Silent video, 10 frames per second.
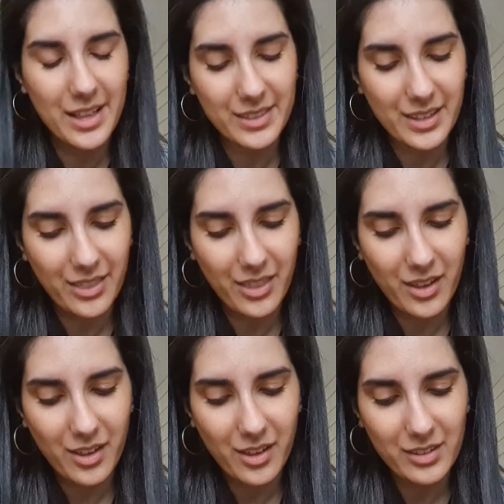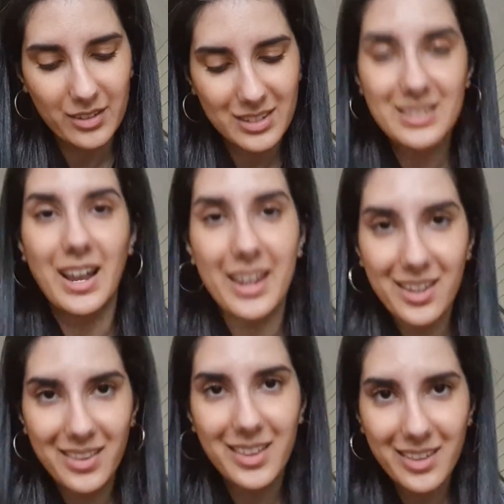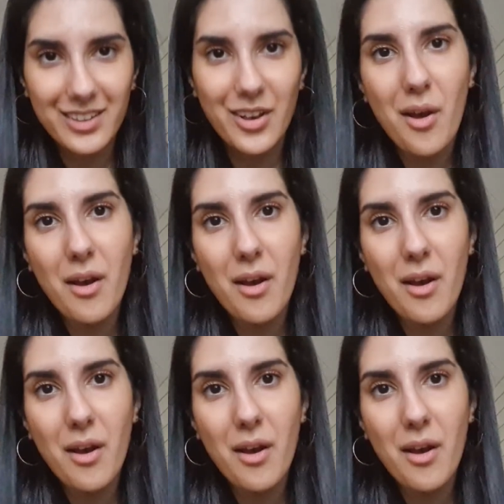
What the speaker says: the styling